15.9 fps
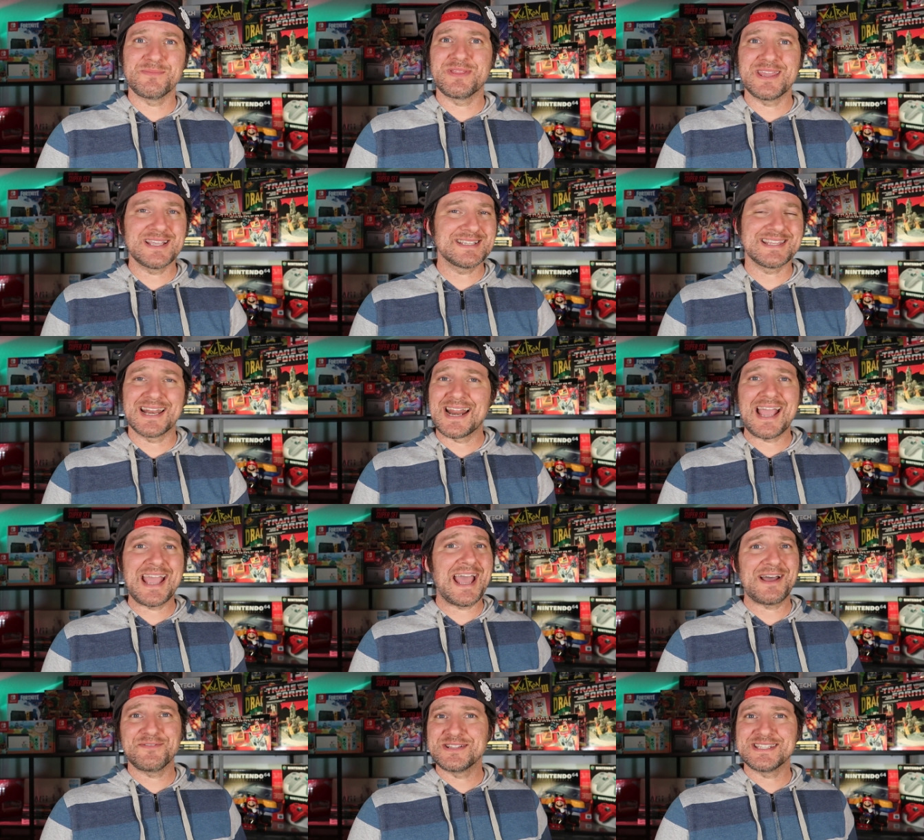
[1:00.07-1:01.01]
things that I
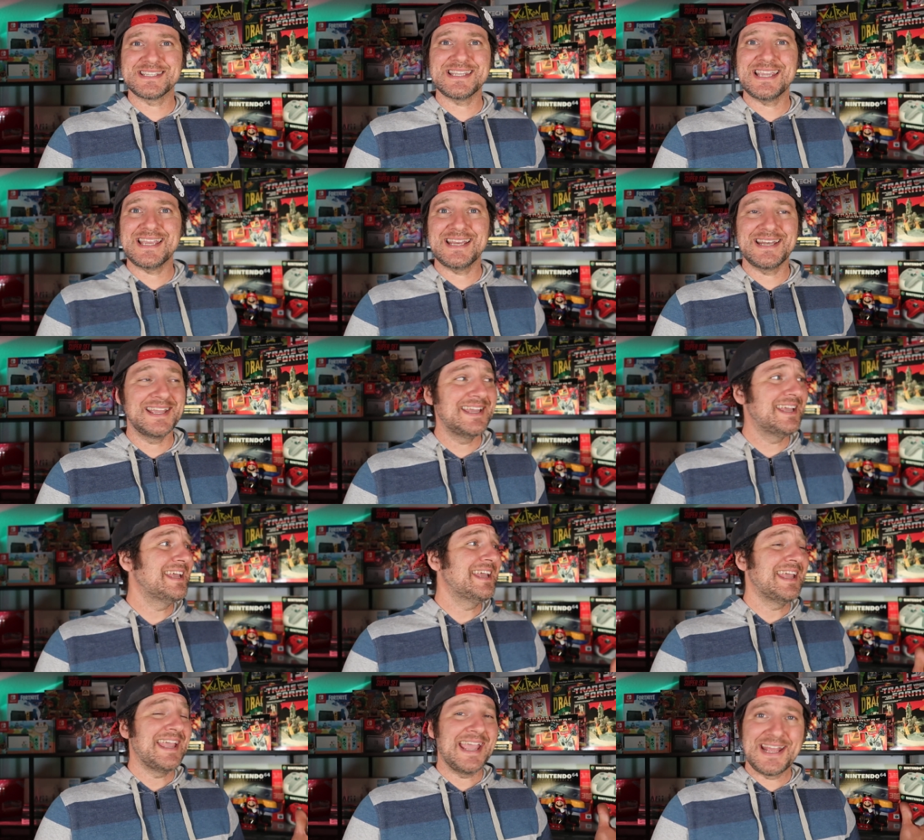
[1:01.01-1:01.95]
haven't seen
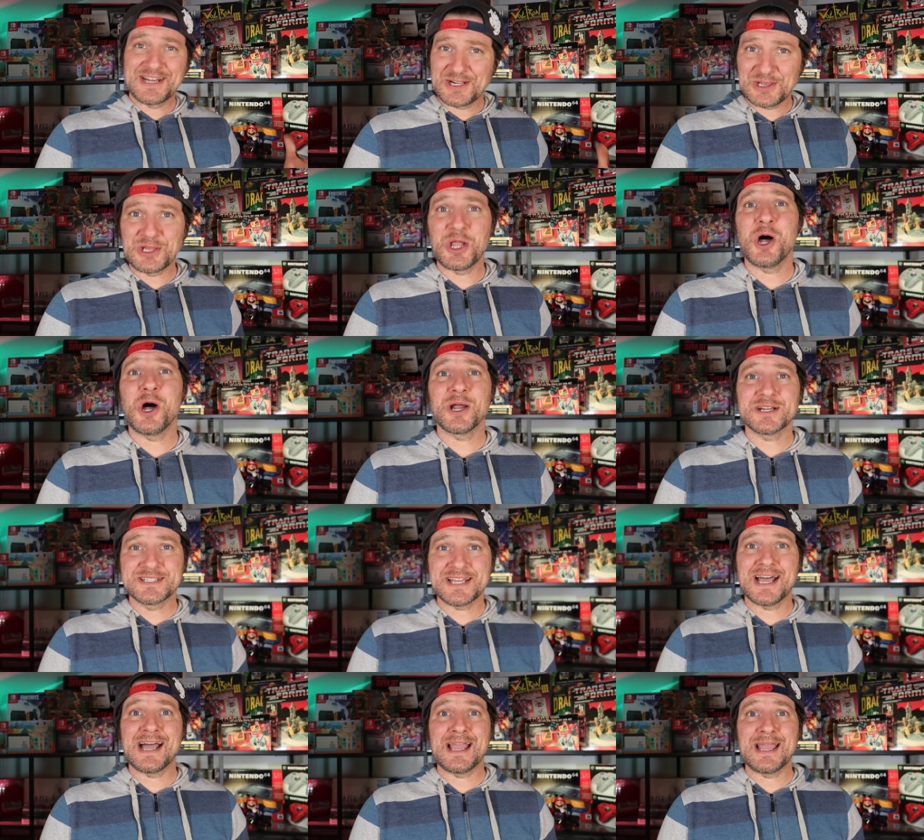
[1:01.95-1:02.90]
in a long
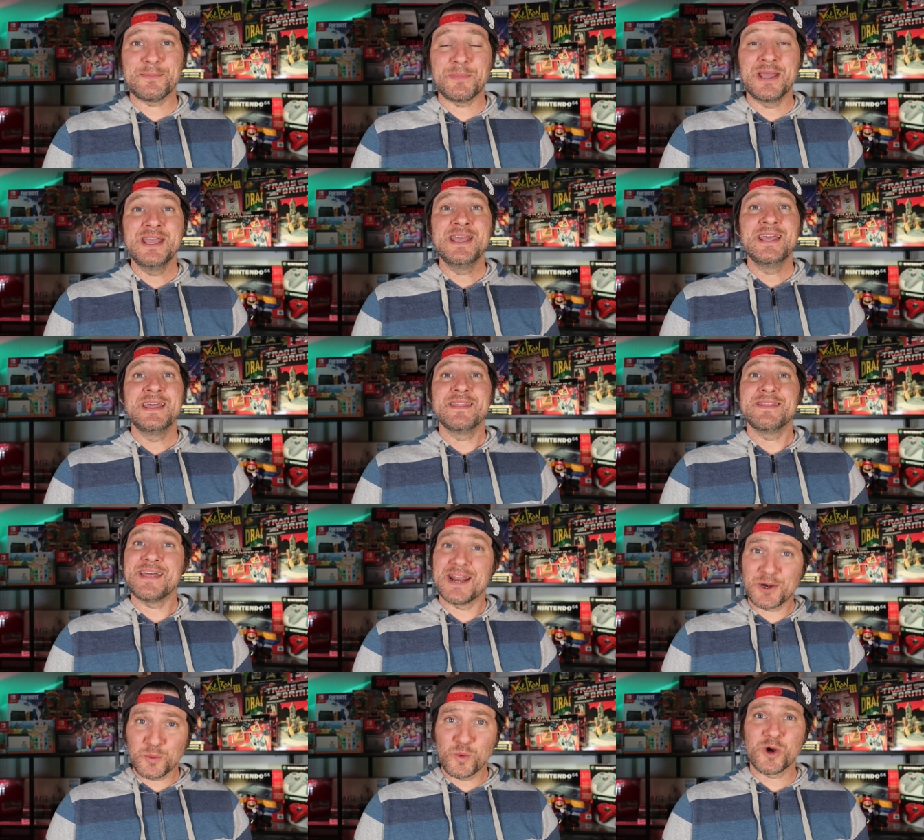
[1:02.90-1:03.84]
time
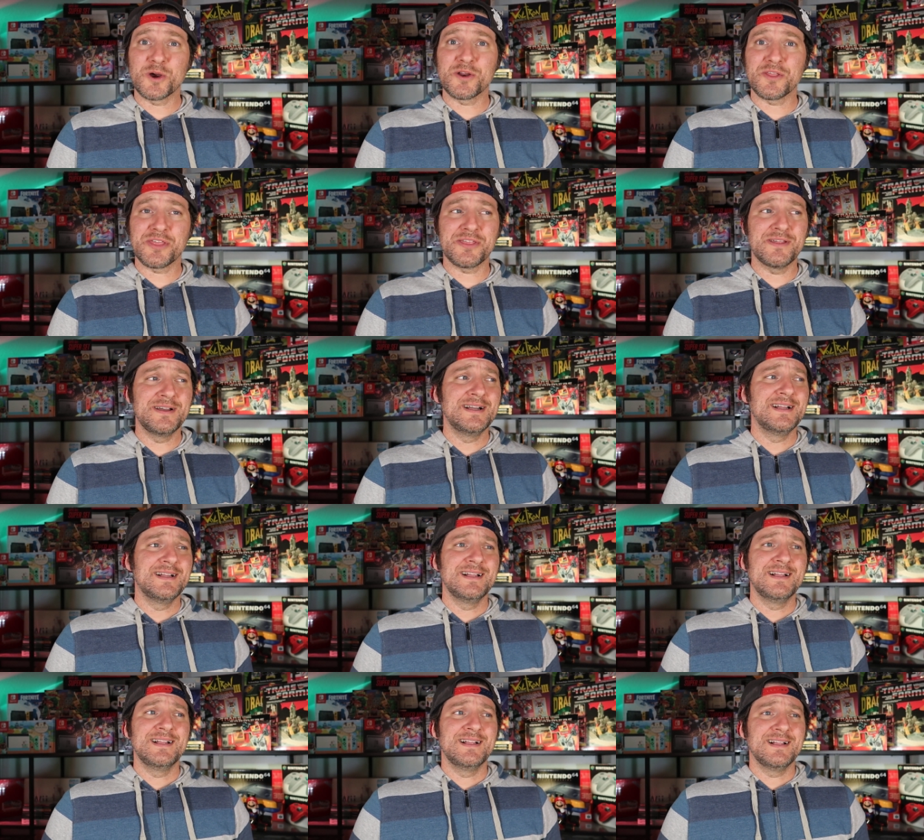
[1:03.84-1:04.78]
that are worth
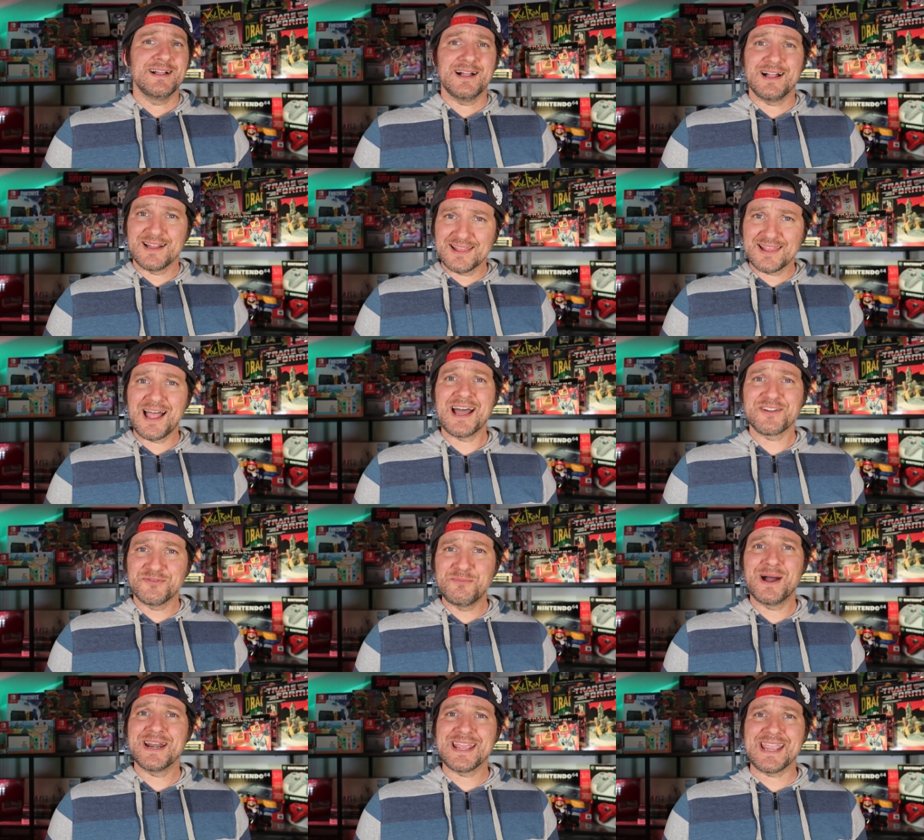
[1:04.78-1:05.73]
a lot of
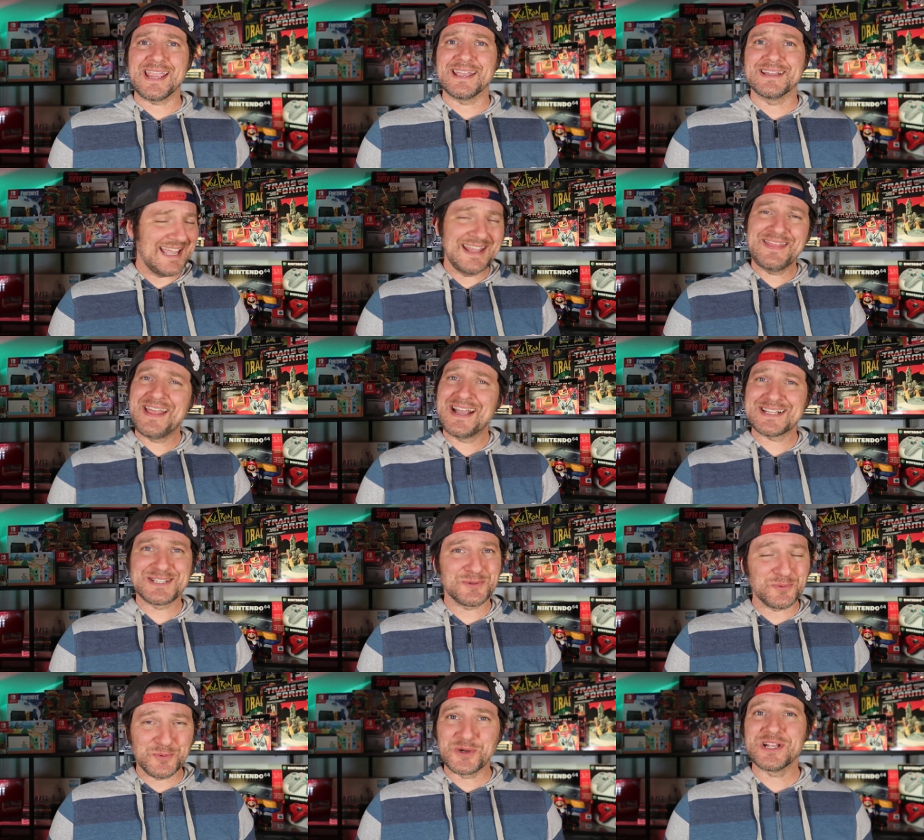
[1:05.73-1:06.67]
money, and
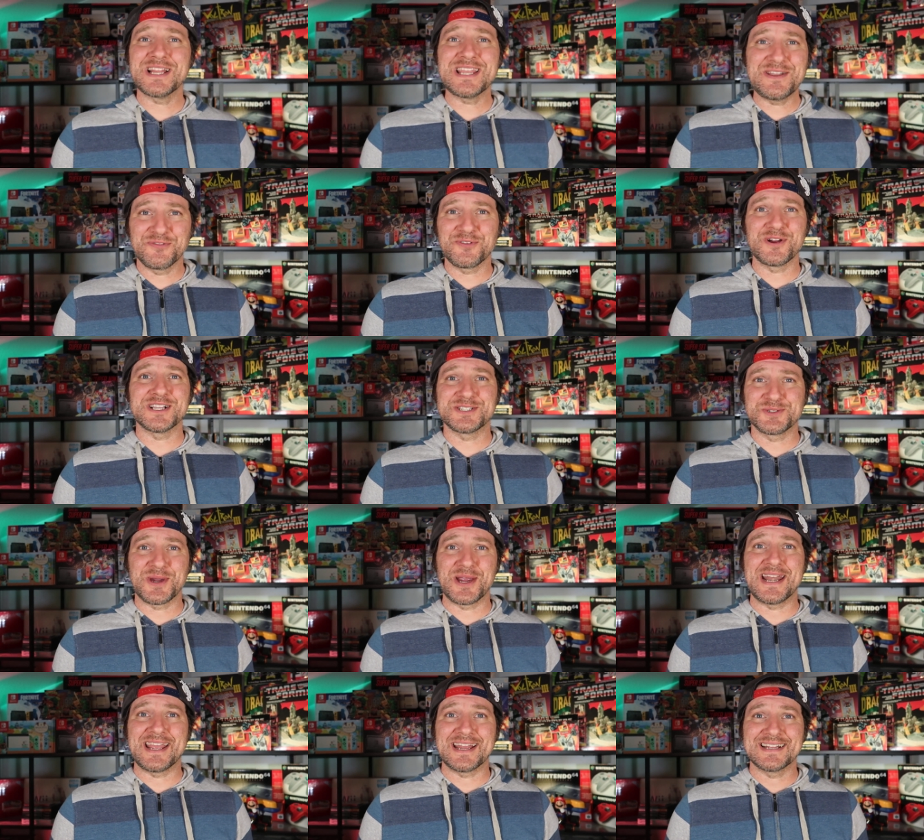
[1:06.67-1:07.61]
that's really
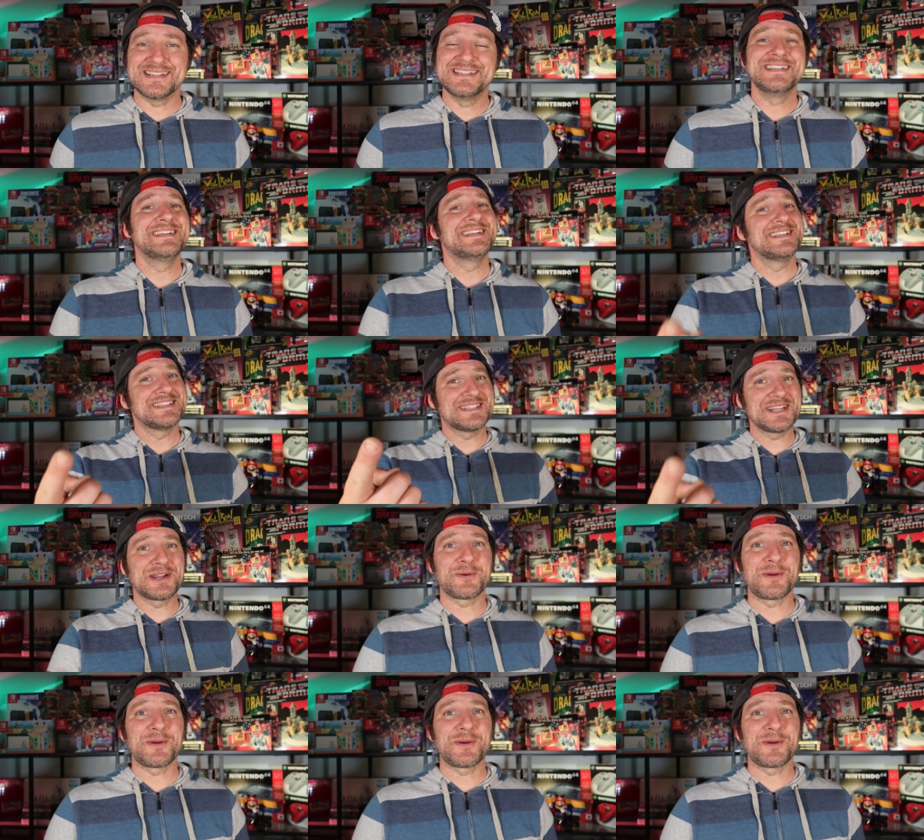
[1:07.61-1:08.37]
frustrating. Stick